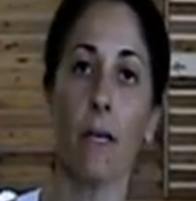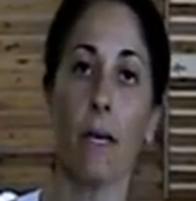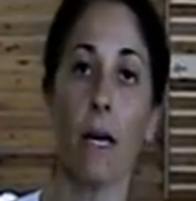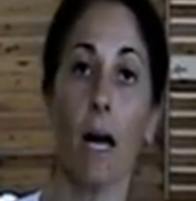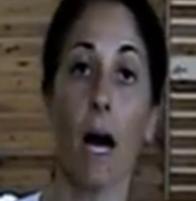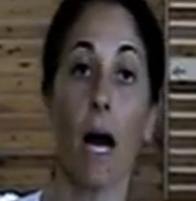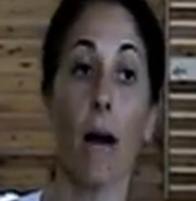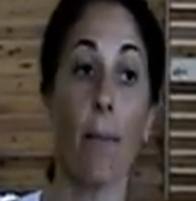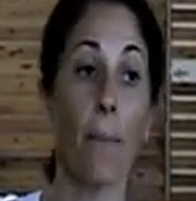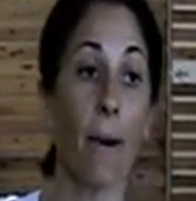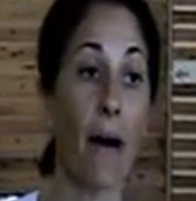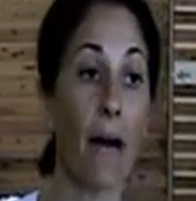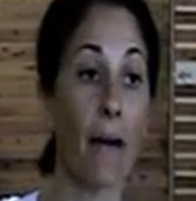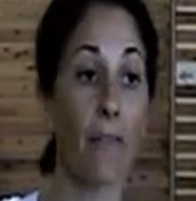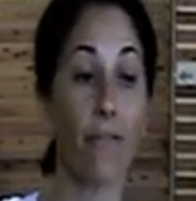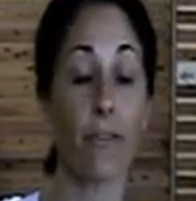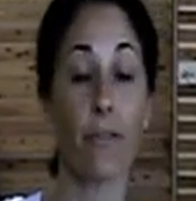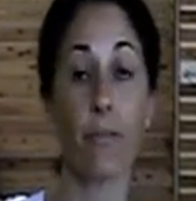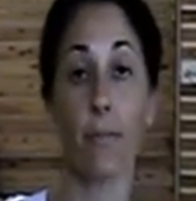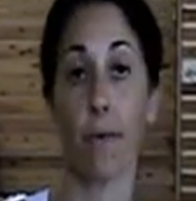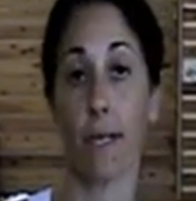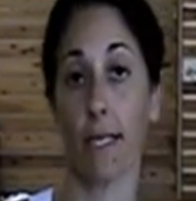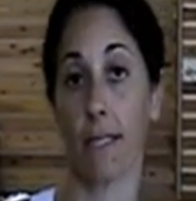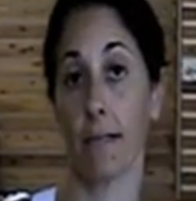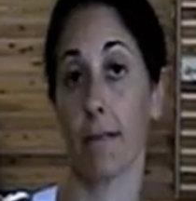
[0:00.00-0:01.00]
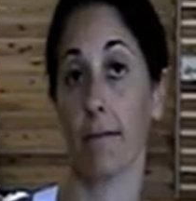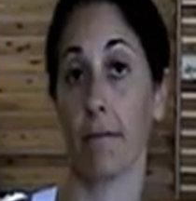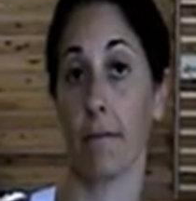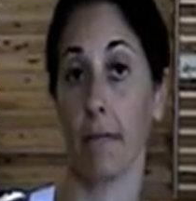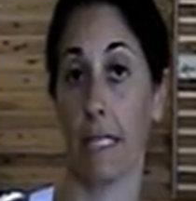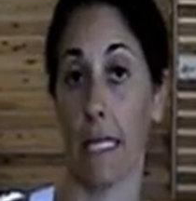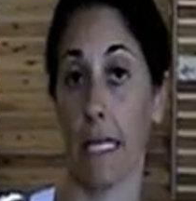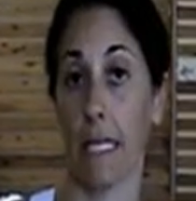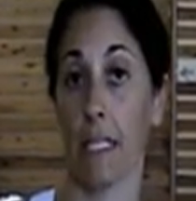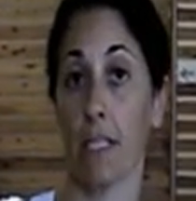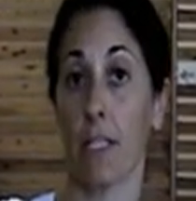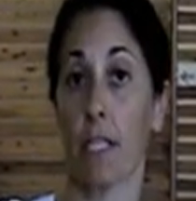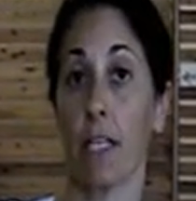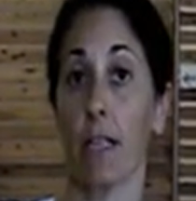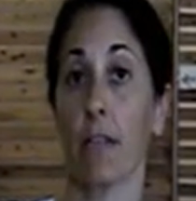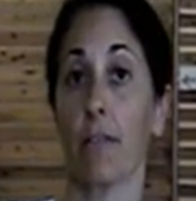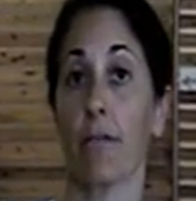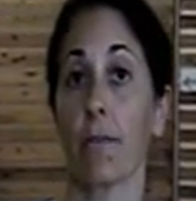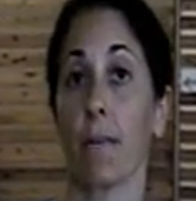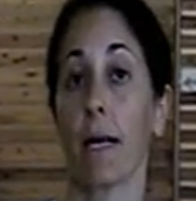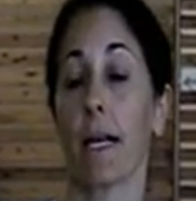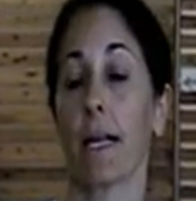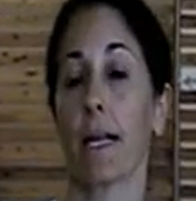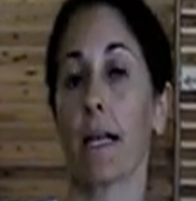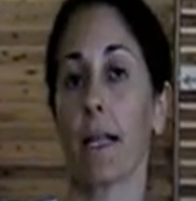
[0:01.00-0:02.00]
Apart from my teaching of
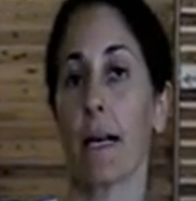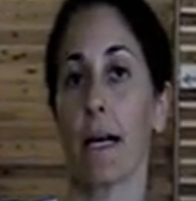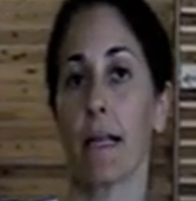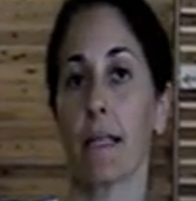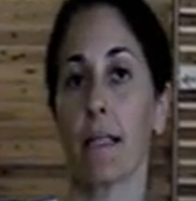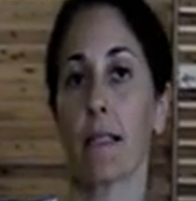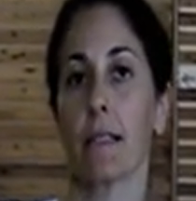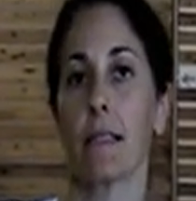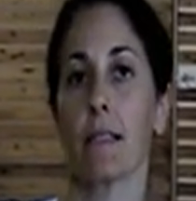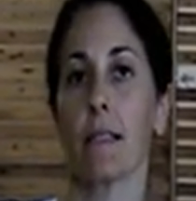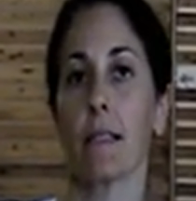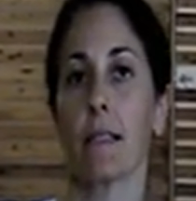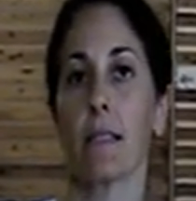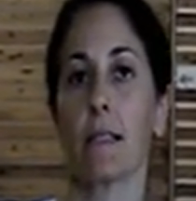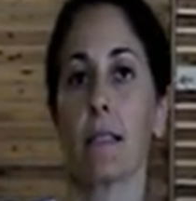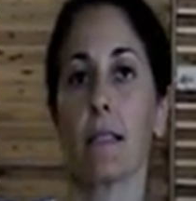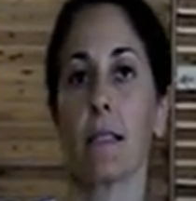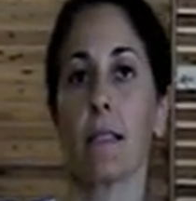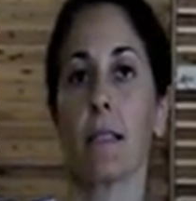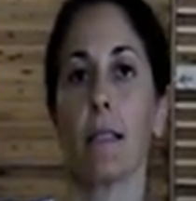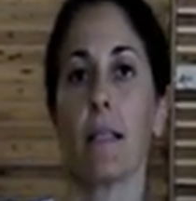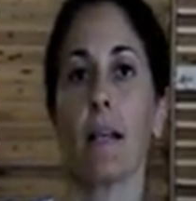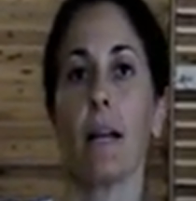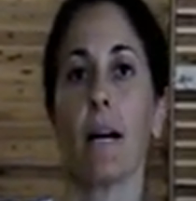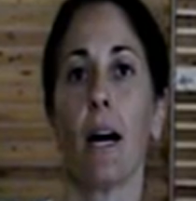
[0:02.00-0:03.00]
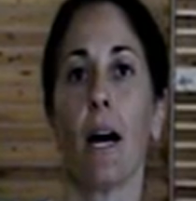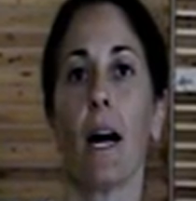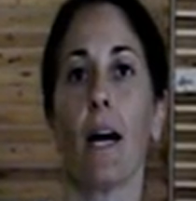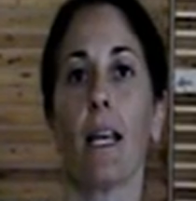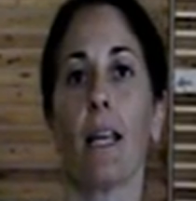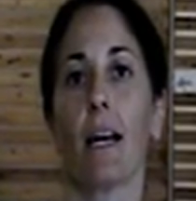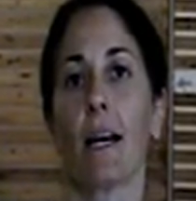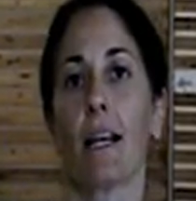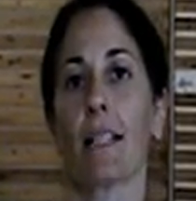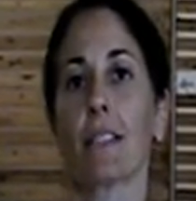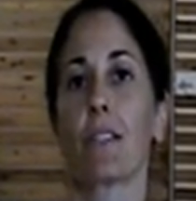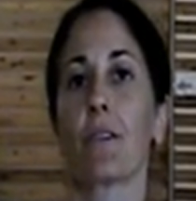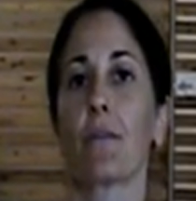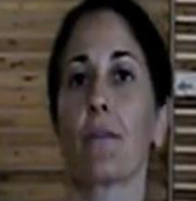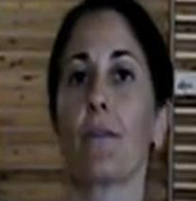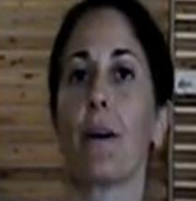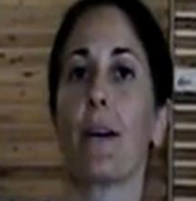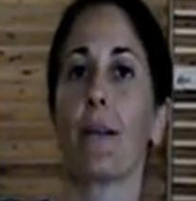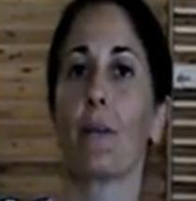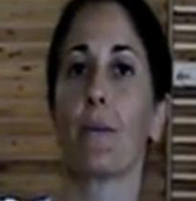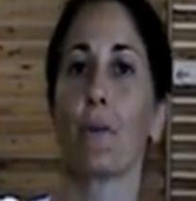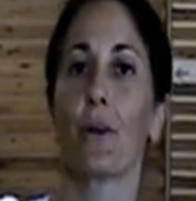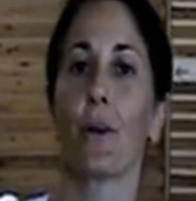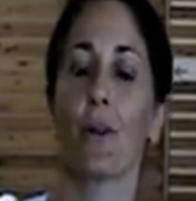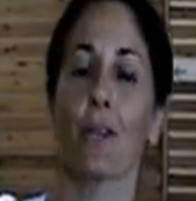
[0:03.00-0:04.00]
my classes, I like to
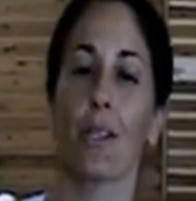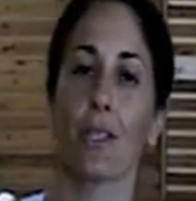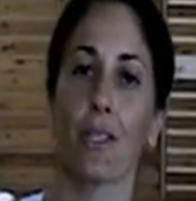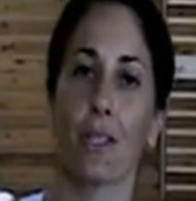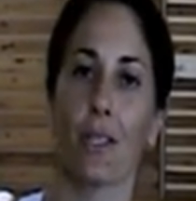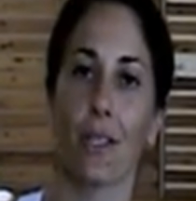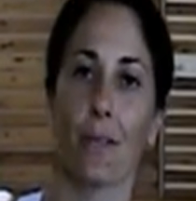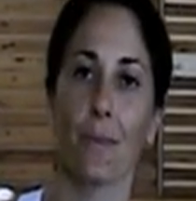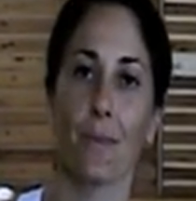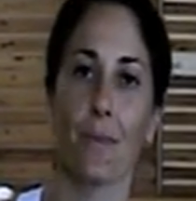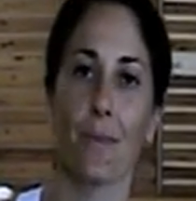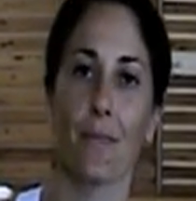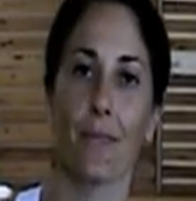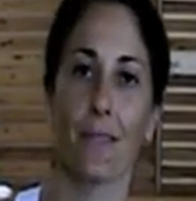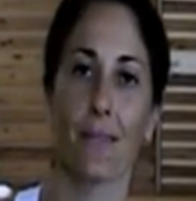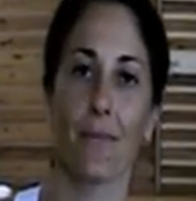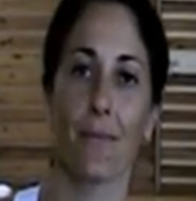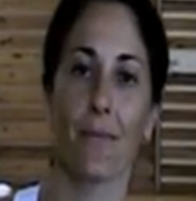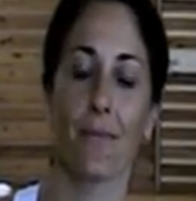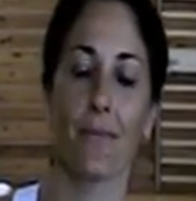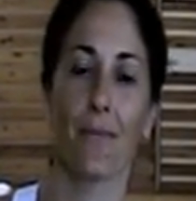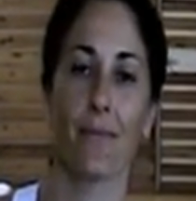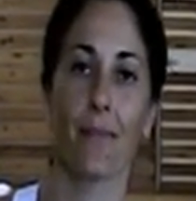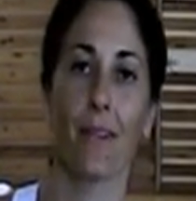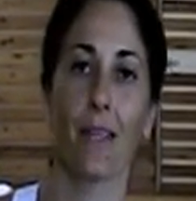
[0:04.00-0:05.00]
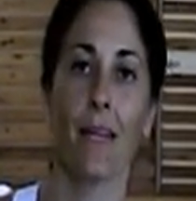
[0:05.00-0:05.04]
run workshops.